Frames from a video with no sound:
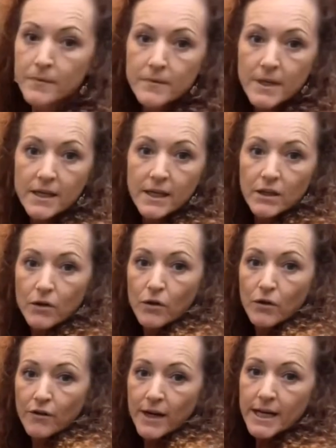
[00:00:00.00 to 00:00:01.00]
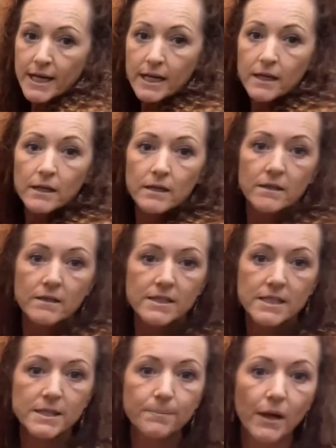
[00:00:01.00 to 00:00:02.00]
you can already,
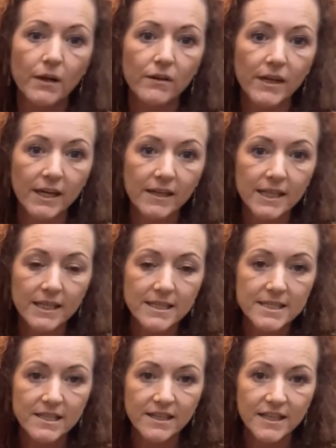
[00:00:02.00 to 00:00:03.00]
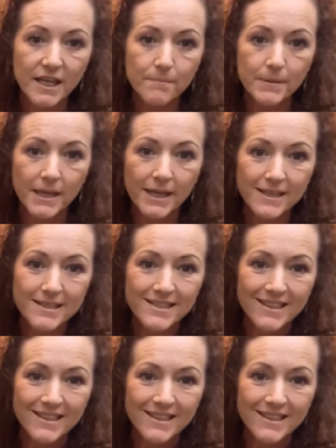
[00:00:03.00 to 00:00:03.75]
just by looking at the inside of that piece,